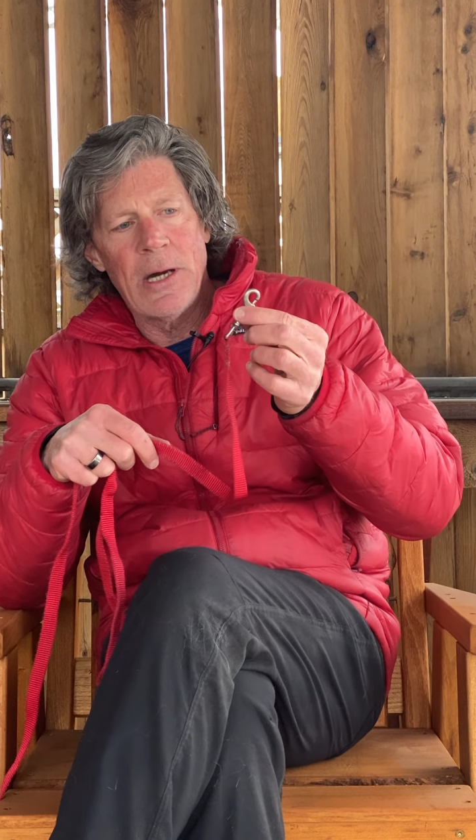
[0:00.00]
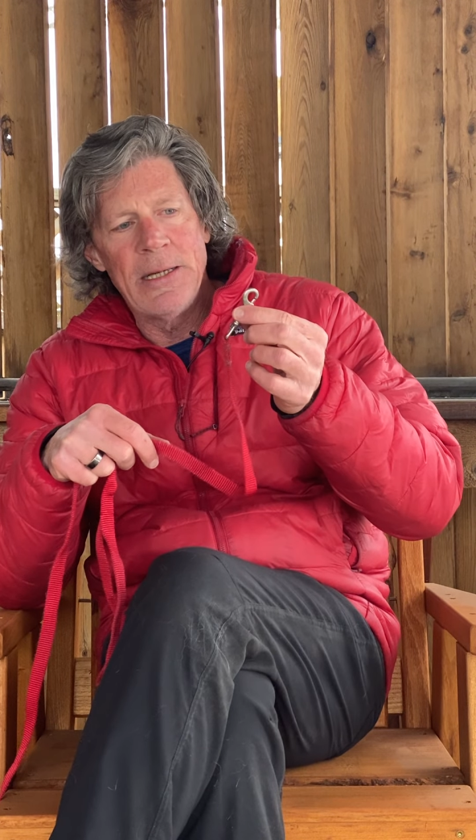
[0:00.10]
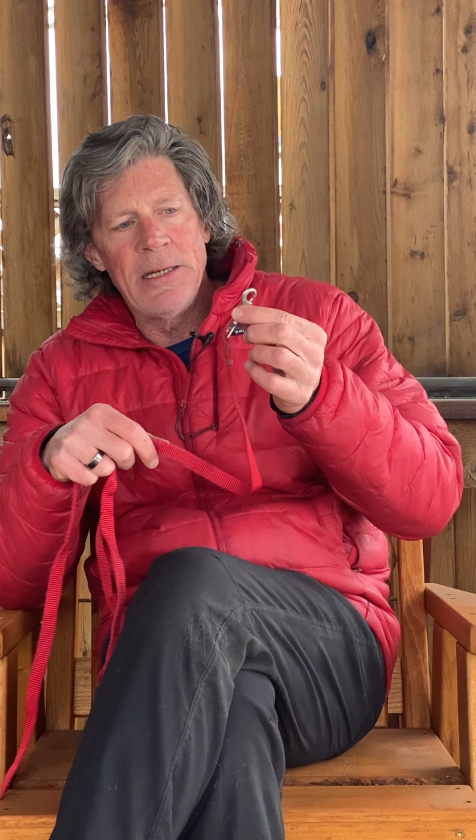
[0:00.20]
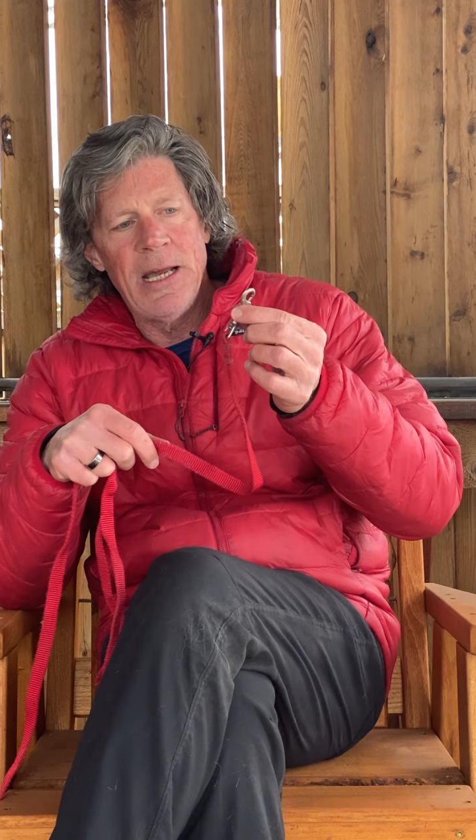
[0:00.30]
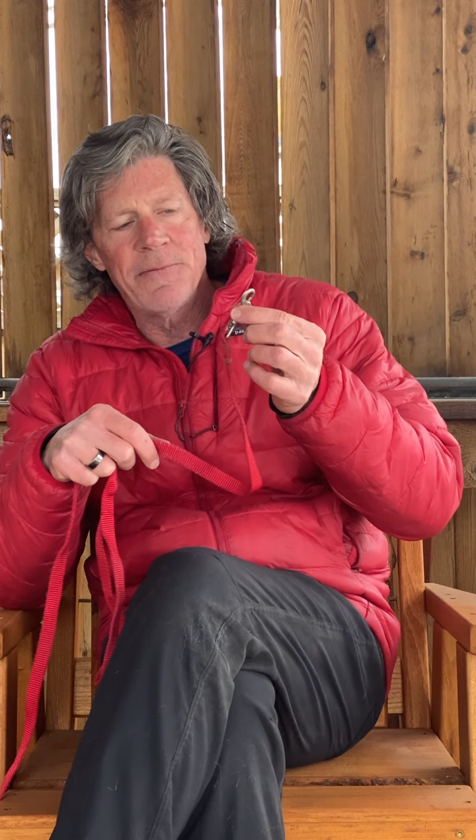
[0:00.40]
I
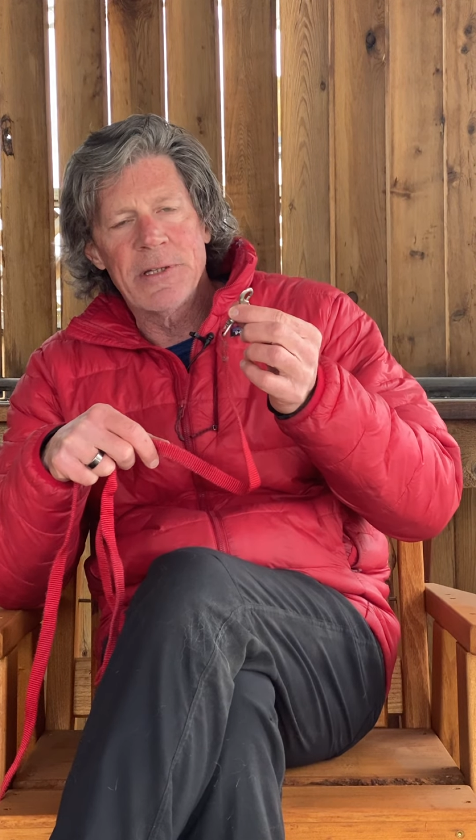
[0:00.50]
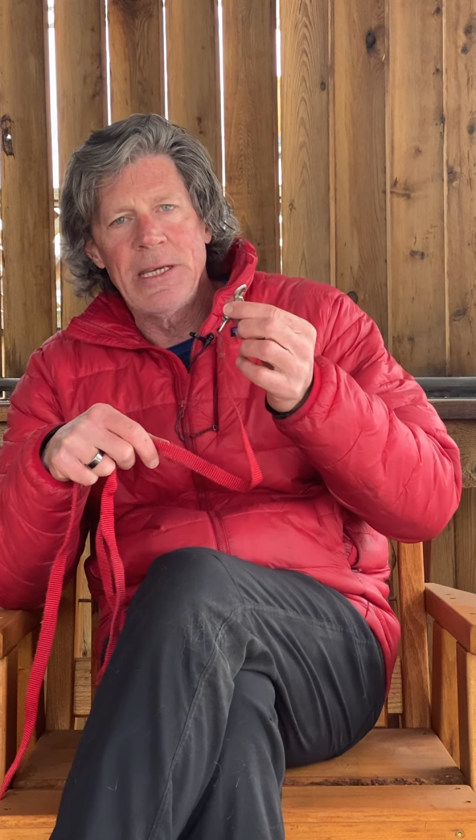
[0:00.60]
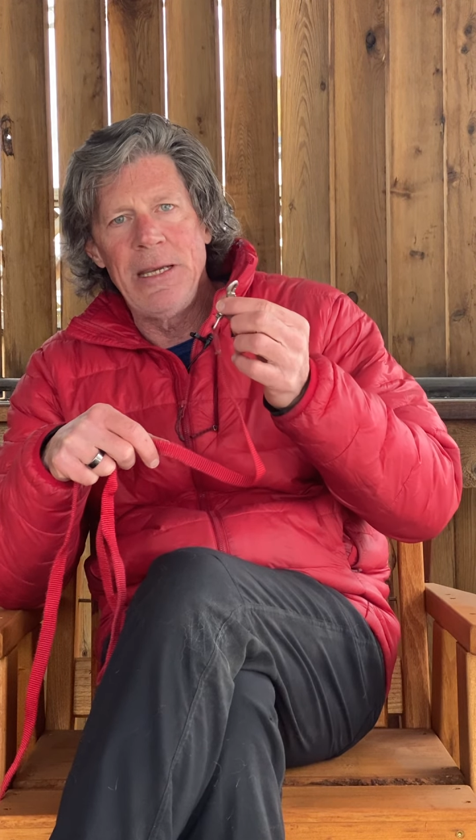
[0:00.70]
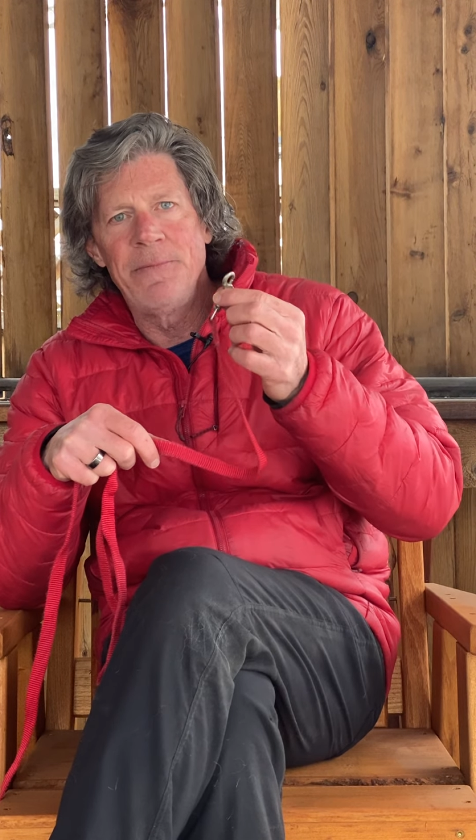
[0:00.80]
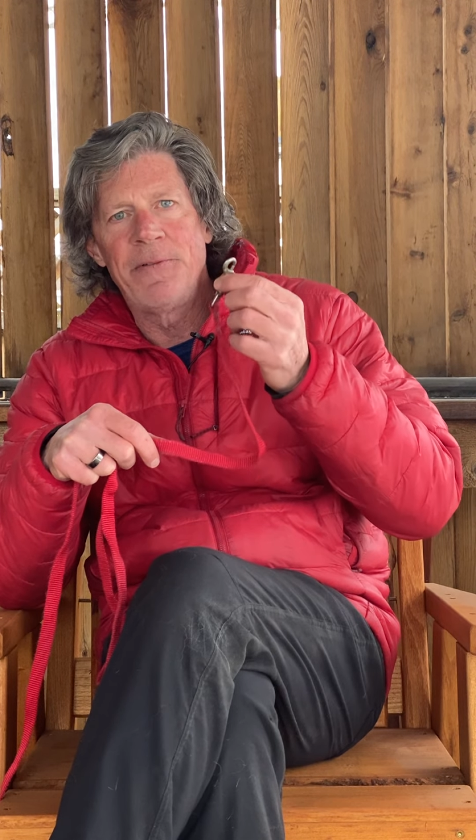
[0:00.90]
didn't have to
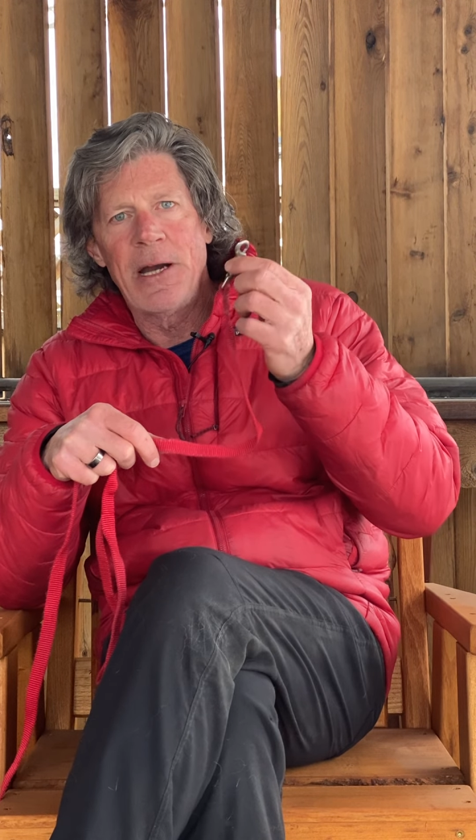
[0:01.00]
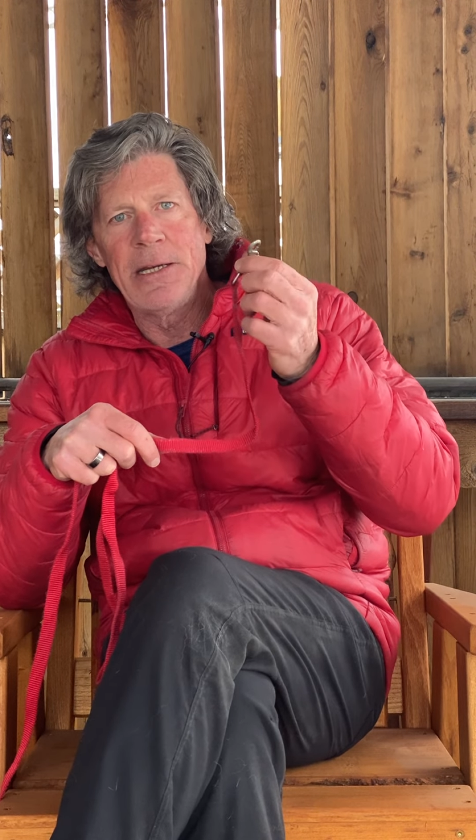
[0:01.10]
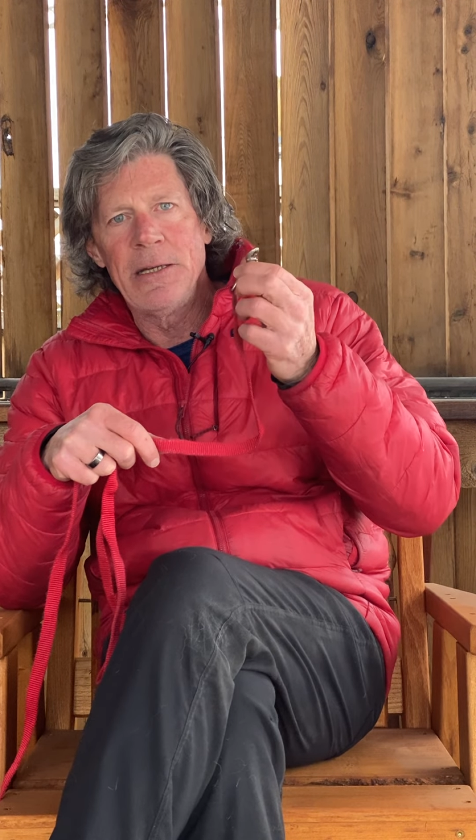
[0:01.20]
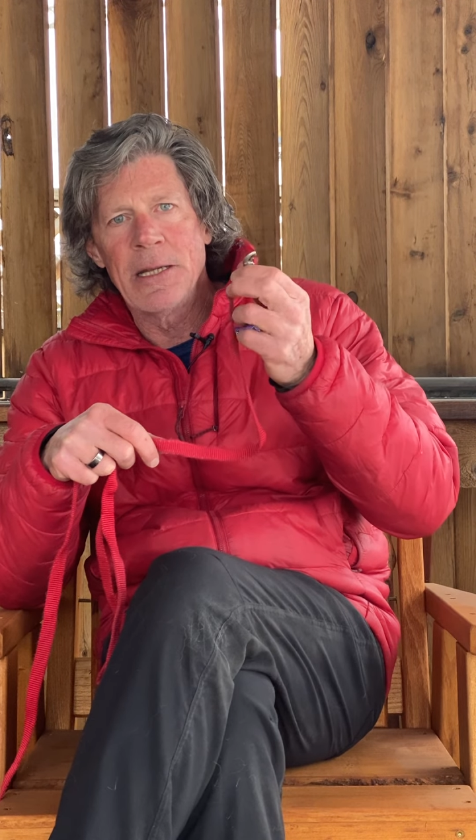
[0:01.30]
keep finding,